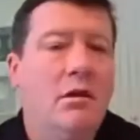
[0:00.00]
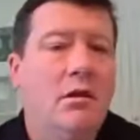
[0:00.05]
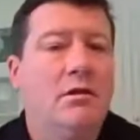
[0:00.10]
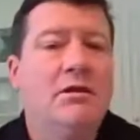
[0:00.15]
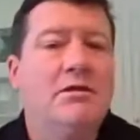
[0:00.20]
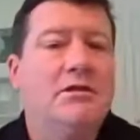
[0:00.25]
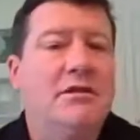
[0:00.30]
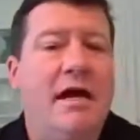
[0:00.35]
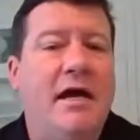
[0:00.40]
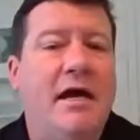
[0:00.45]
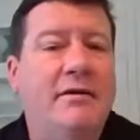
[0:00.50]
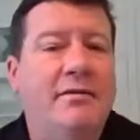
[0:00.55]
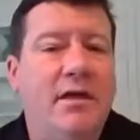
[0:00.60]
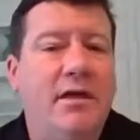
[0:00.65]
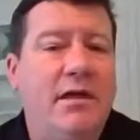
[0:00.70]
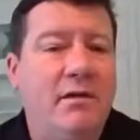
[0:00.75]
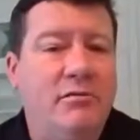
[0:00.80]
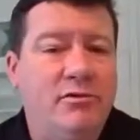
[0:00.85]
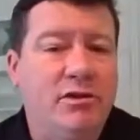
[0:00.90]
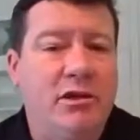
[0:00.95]
decided
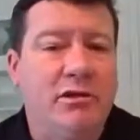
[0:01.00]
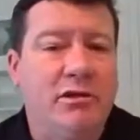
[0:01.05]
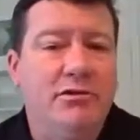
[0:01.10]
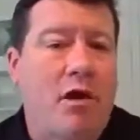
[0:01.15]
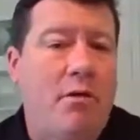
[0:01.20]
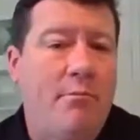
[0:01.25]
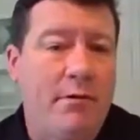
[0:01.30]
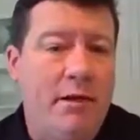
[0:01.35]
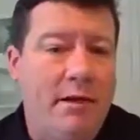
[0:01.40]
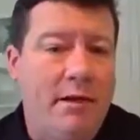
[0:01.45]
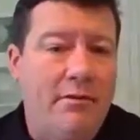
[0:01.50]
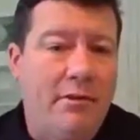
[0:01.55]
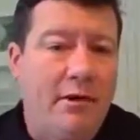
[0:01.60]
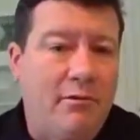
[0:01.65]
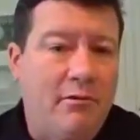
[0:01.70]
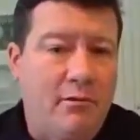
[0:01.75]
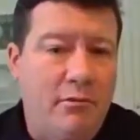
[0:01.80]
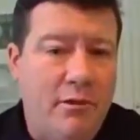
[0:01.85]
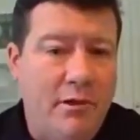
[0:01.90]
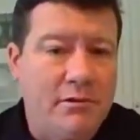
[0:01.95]
that he was going to terminate their
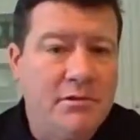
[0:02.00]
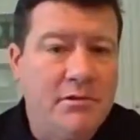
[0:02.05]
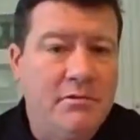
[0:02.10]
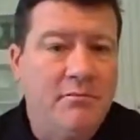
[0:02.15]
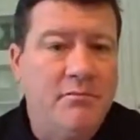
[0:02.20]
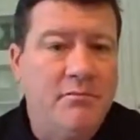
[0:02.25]
careers.